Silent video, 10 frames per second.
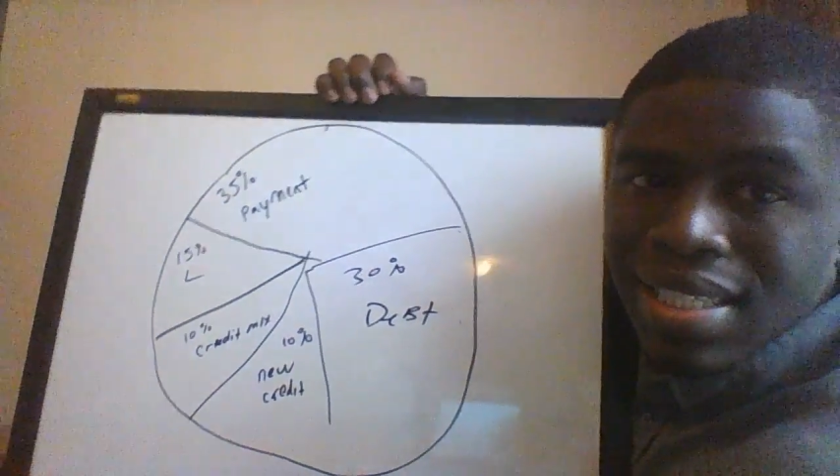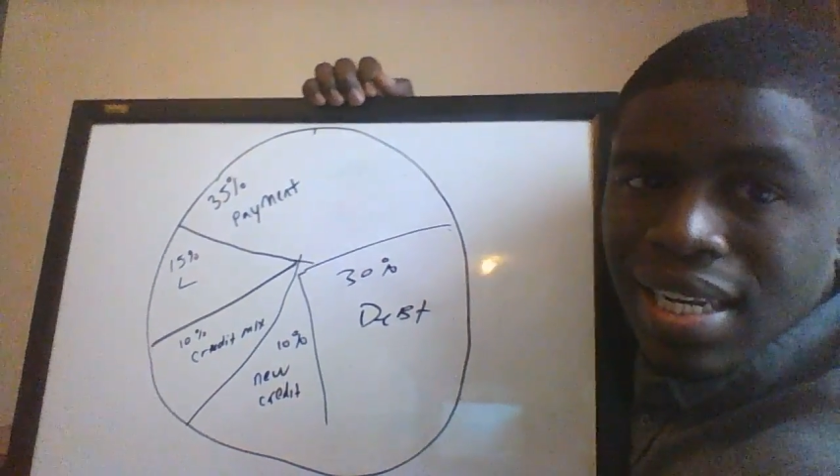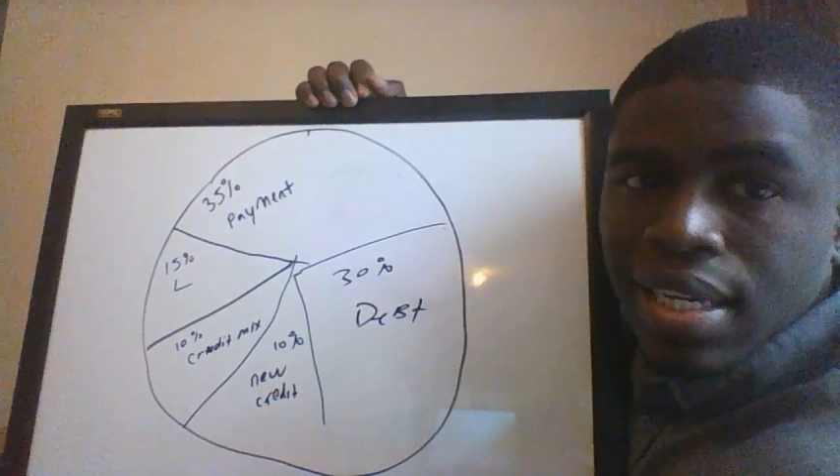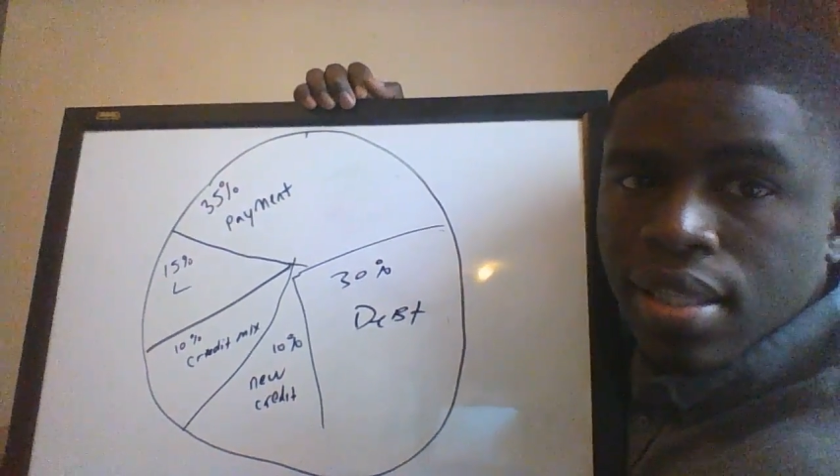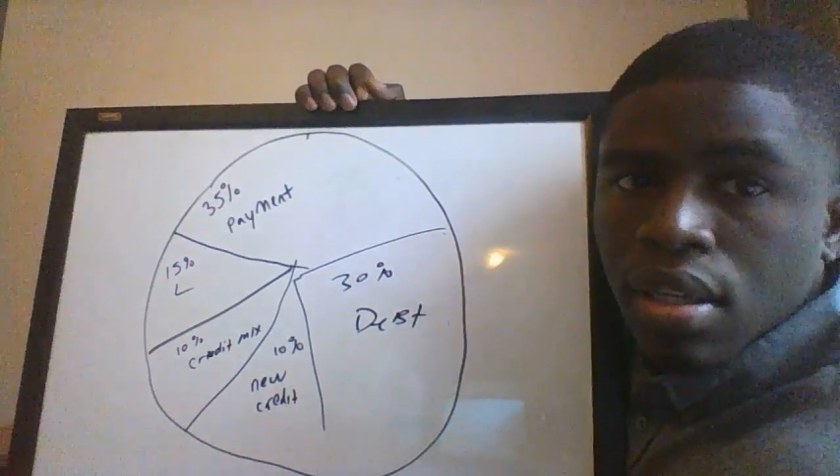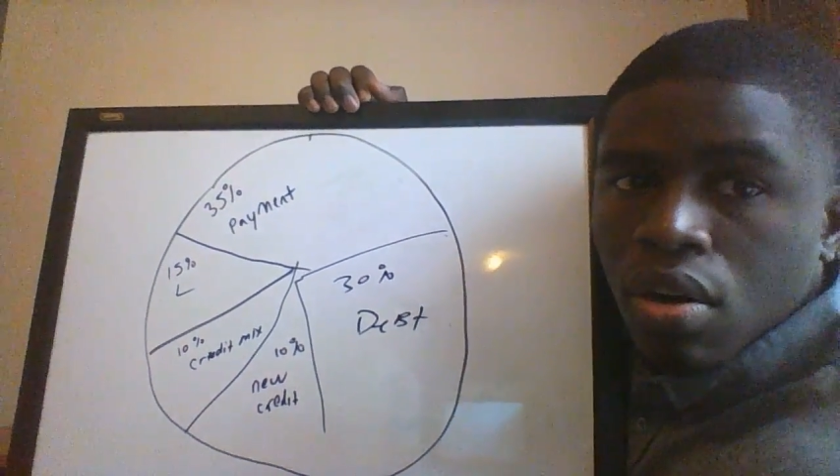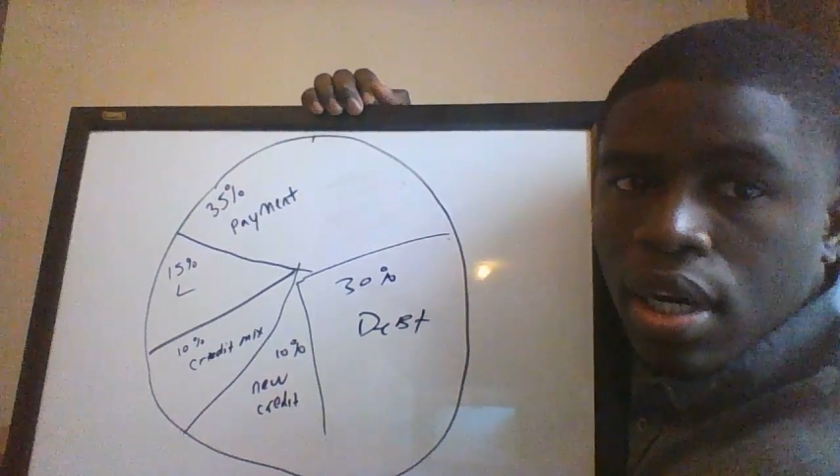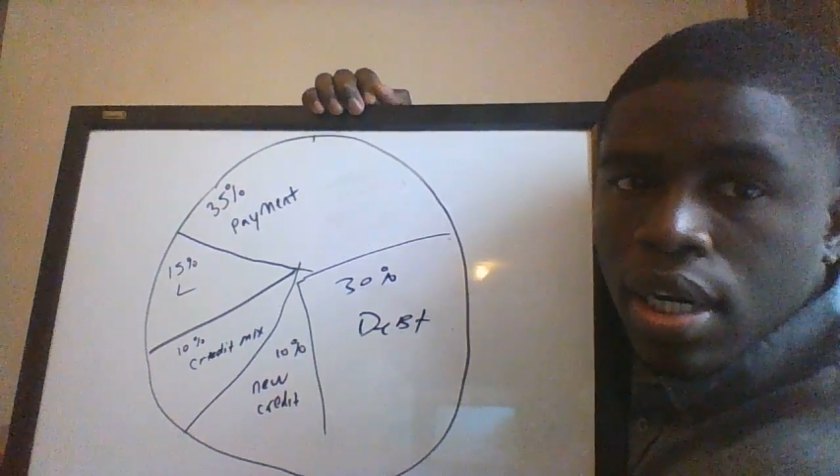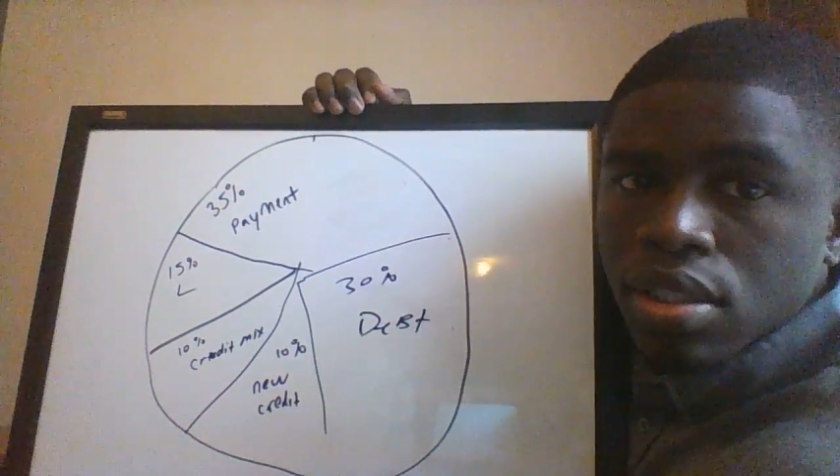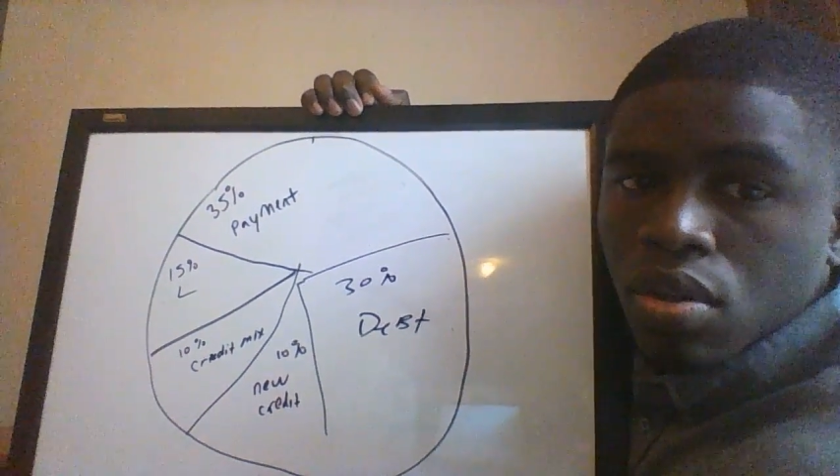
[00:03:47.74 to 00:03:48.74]
is length.
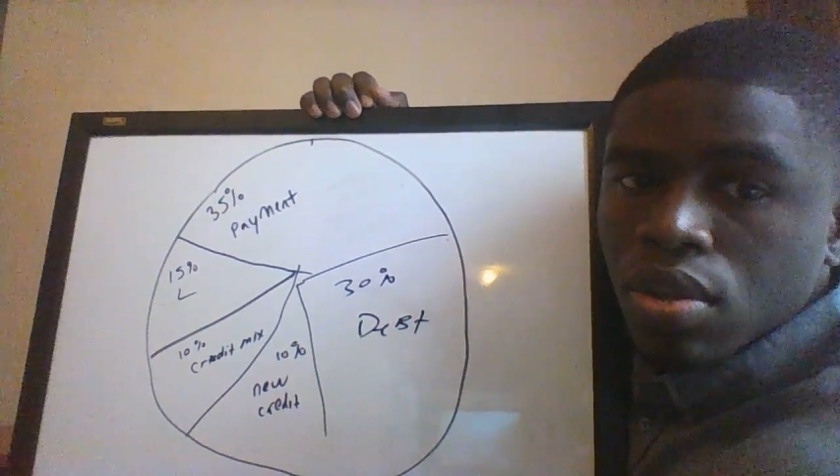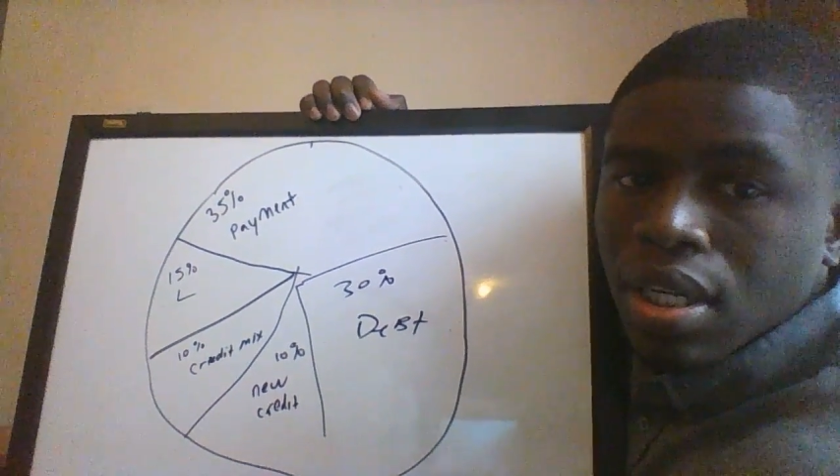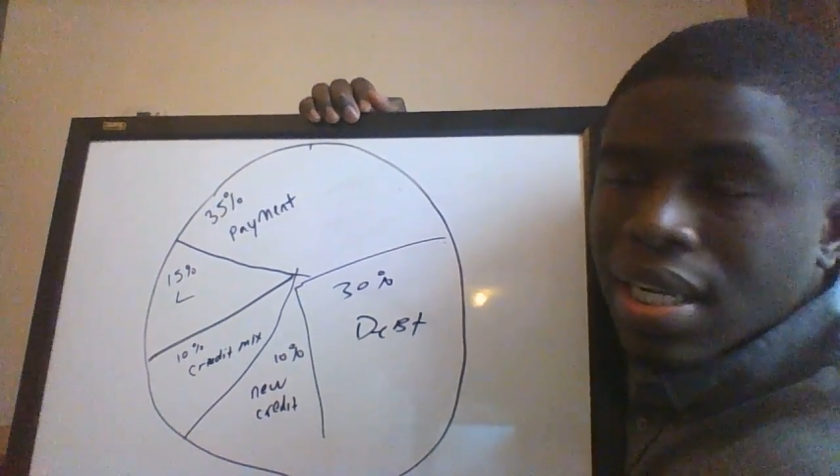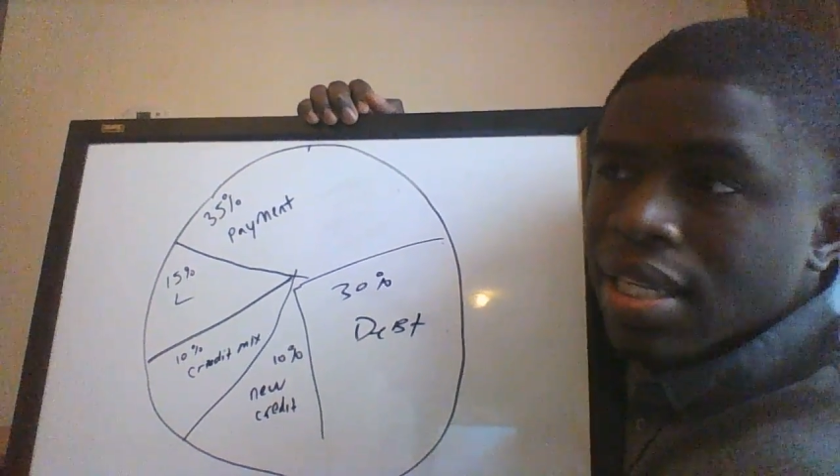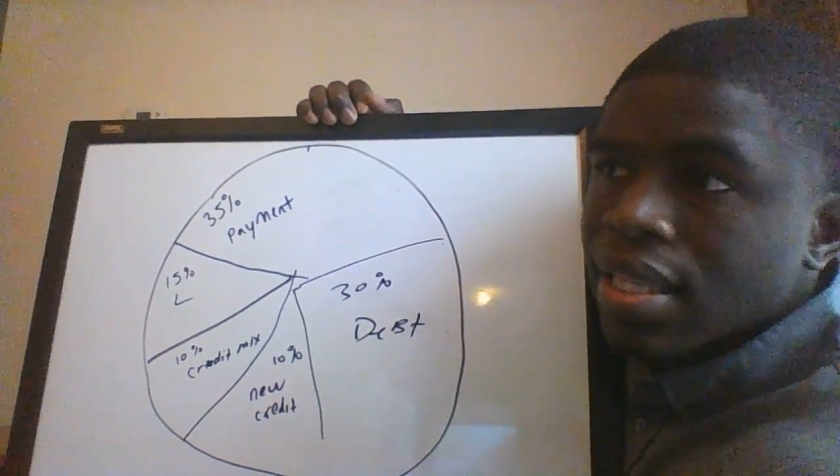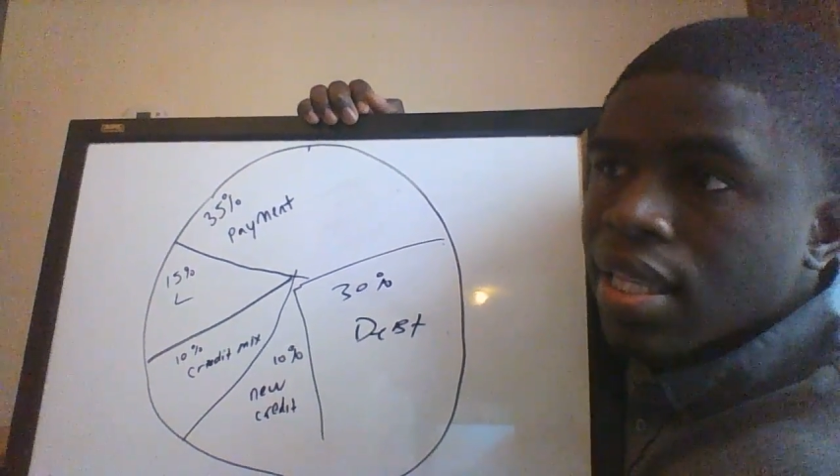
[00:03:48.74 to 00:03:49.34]
Okay, so the length